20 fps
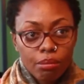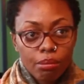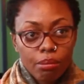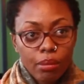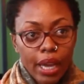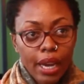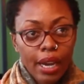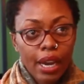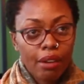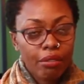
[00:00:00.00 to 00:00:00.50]

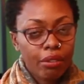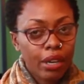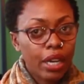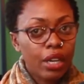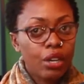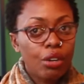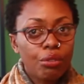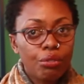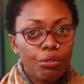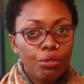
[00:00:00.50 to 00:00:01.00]
and have heard
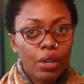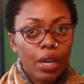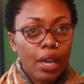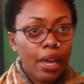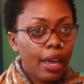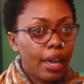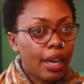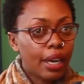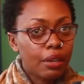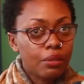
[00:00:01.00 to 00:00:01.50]
of
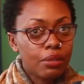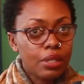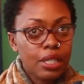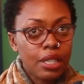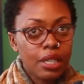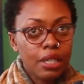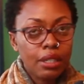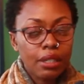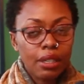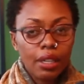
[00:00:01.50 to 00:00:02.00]
and have
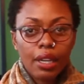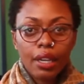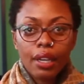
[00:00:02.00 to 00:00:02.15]
seen